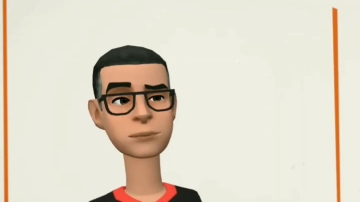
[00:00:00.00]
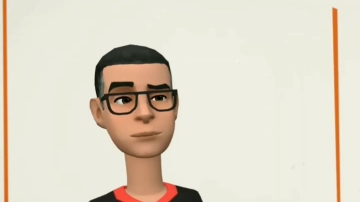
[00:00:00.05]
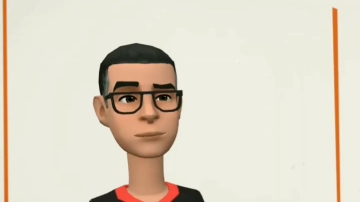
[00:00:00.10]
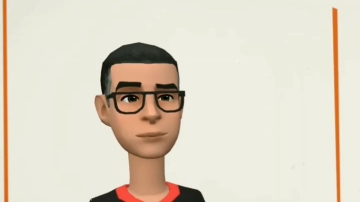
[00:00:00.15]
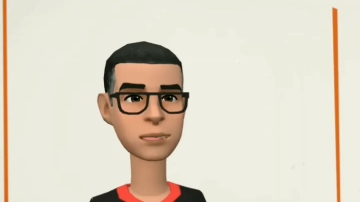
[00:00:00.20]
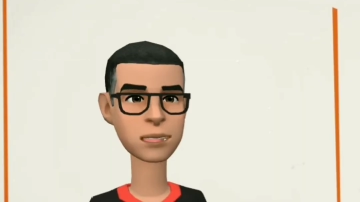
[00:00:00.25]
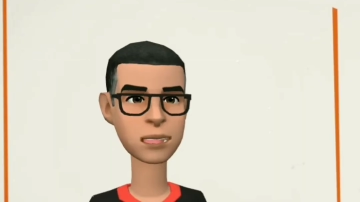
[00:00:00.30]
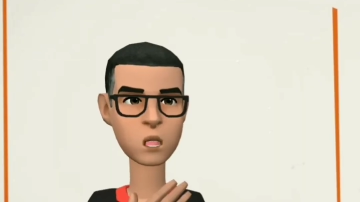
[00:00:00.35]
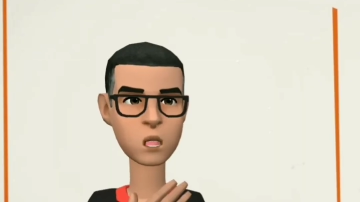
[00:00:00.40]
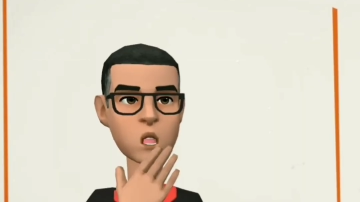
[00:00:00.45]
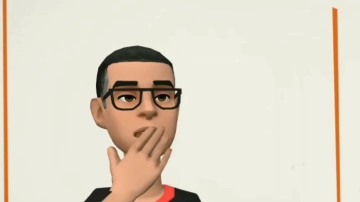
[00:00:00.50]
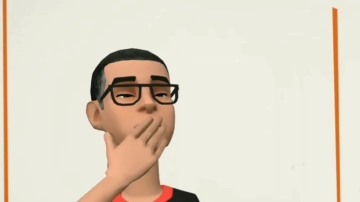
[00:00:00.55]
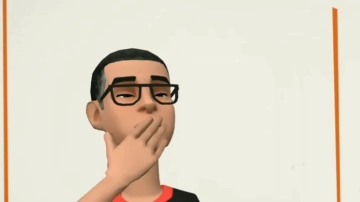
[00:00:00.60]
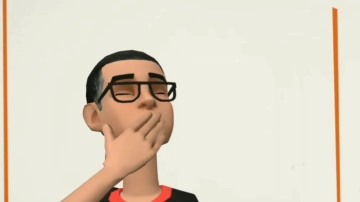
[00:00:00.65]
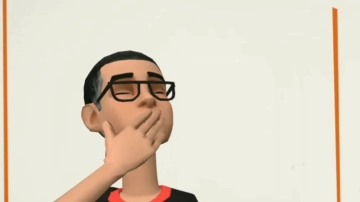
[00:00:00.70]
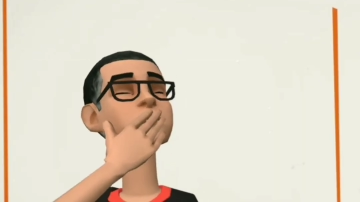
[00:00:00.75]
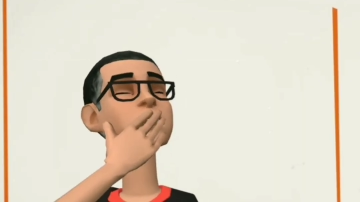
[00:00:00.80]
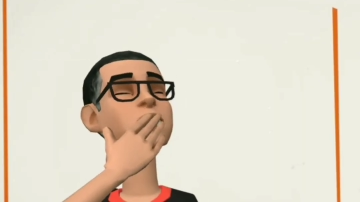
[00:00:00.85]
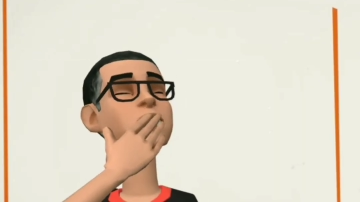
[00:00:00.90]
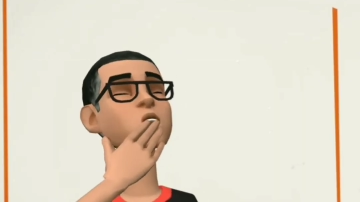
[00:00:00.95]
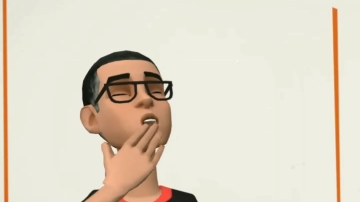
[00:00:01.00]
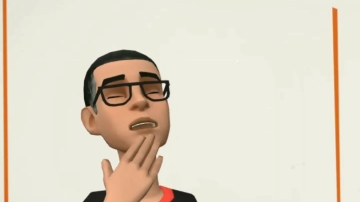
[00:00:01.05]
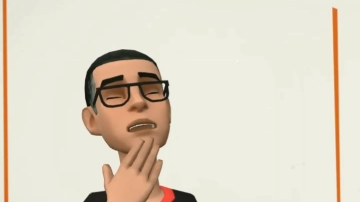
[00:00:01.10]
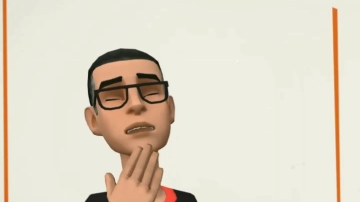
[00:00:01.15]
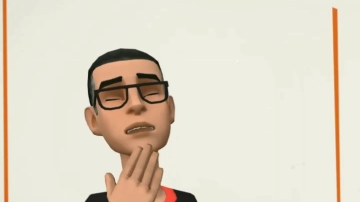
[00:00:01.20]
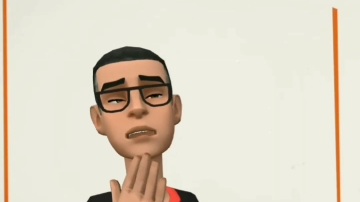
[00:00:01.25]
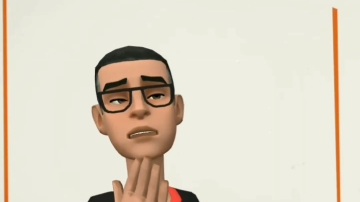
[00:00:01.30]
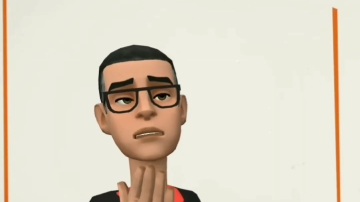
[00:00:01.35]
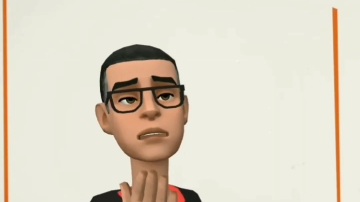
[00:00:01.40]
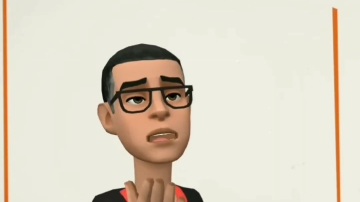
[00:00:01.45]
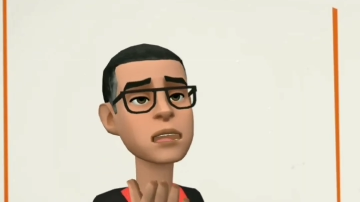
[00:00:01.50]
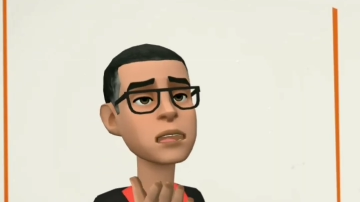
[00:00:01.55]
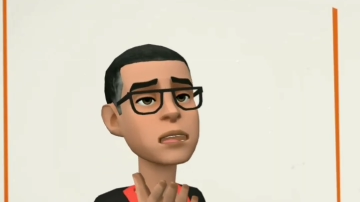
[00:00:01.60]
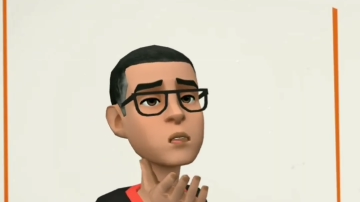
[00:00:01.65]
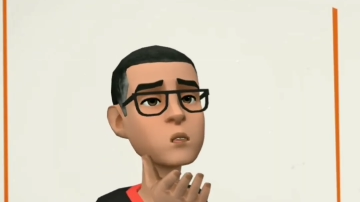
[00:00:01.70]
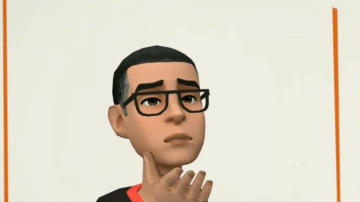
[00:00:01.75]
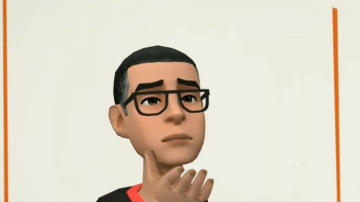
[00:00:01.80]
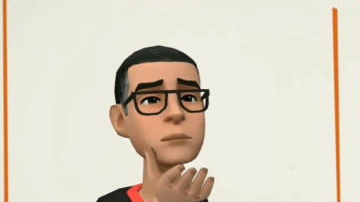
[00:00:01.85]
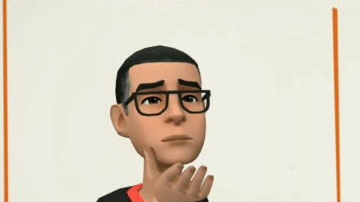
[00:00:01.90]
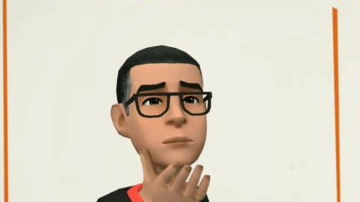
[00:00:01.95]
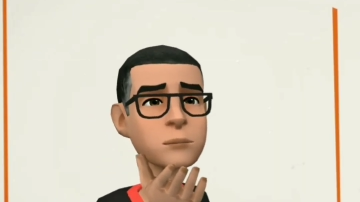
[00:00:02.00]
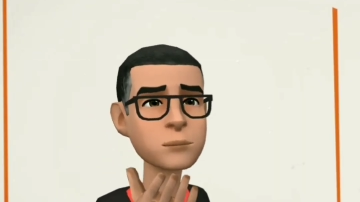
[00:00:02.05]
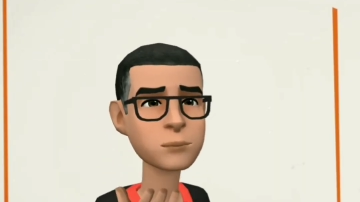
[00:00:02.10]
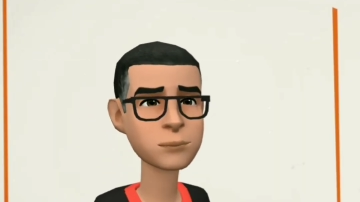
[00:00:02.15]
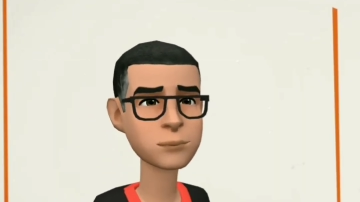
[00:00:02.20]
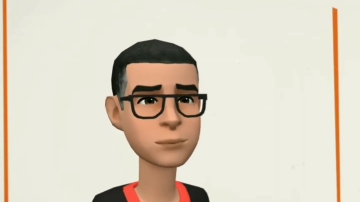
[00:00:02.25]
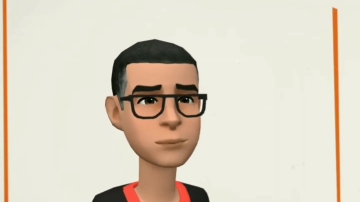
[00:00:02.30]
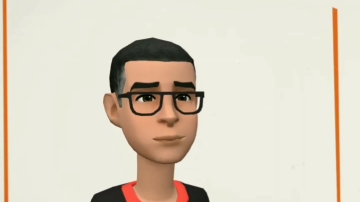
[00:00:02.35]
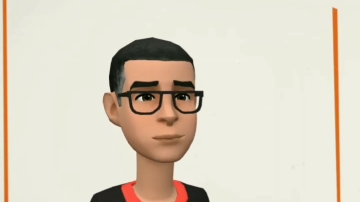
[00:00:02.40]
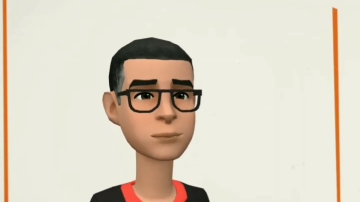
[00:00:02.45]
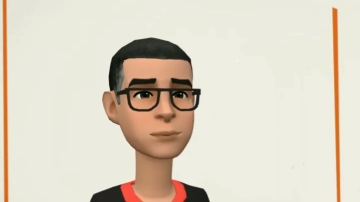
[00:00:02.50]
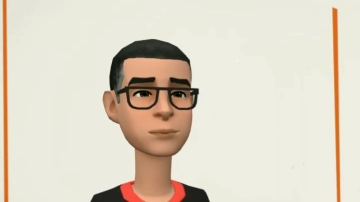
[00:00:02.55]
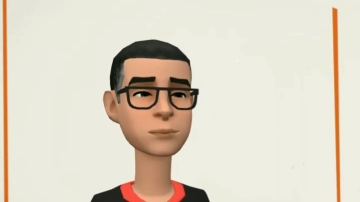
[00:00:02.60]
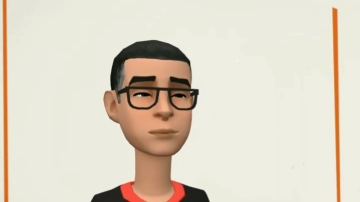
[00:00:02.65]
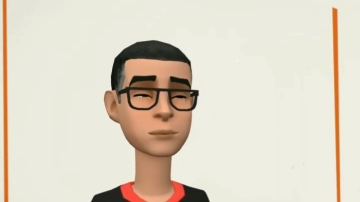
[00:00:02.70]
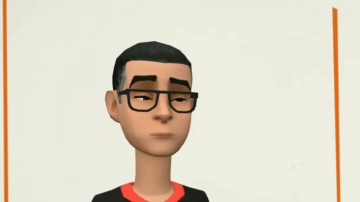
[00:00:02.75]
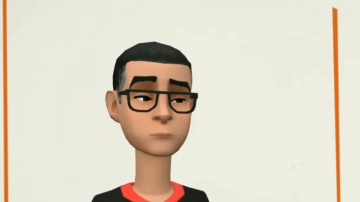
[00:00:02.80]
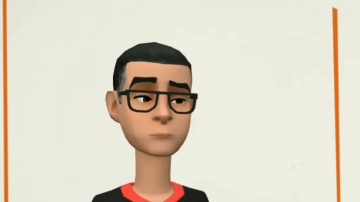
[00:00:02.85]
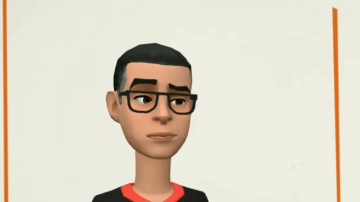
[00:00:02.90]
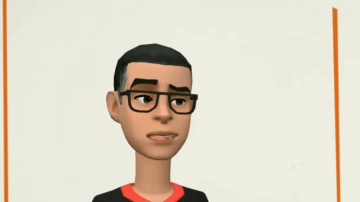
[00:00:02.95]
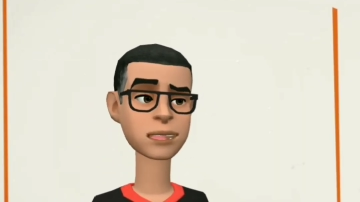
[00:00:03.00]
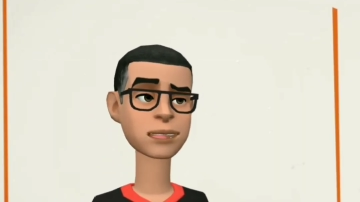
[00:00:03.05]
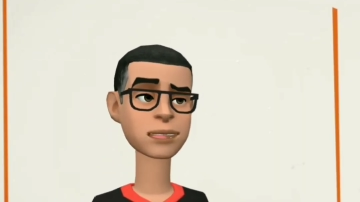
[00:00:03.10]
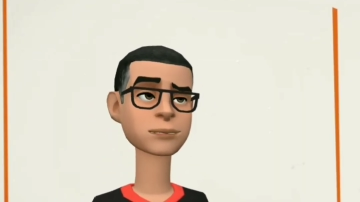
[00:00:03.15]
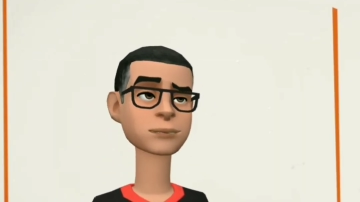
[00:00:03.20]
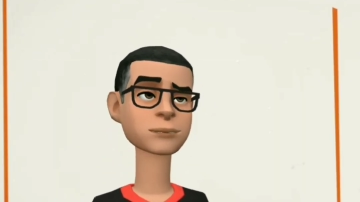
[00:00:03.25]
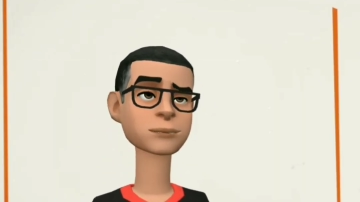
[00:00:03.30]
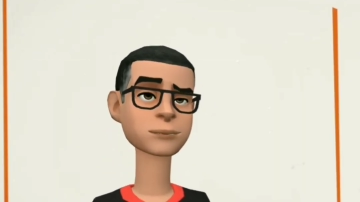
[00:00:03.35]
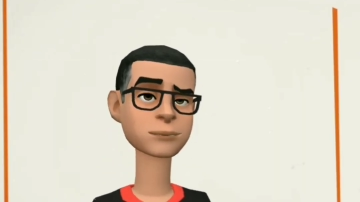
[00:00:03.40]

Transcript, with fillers: See you, in our next video. Bye.